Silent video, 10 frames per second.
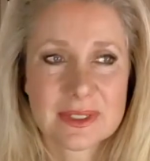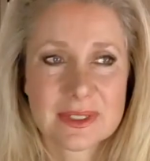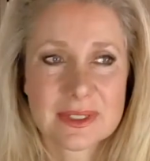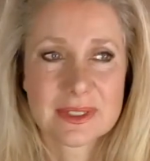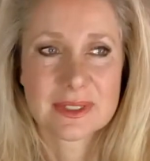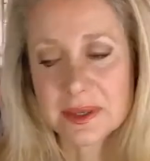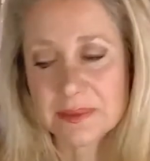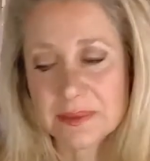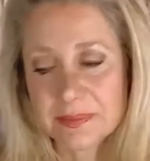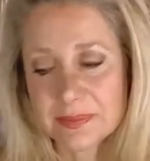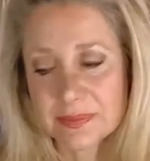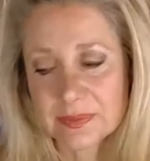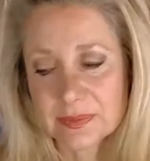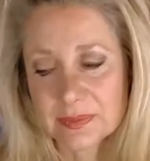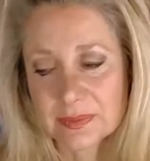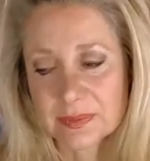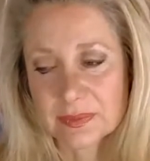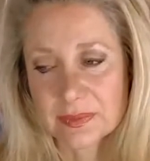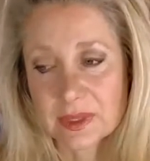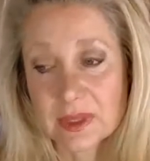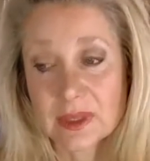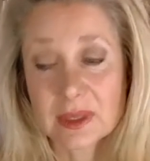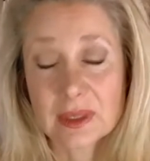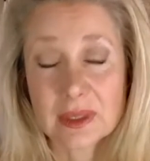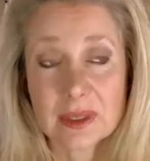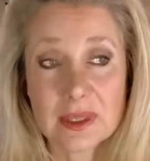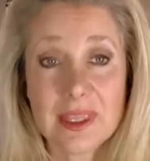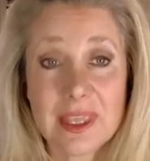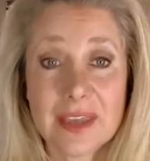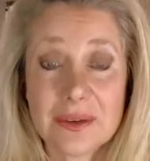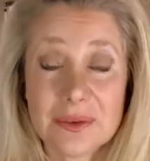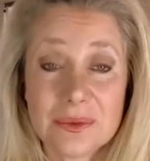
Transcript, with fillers: Well, um, get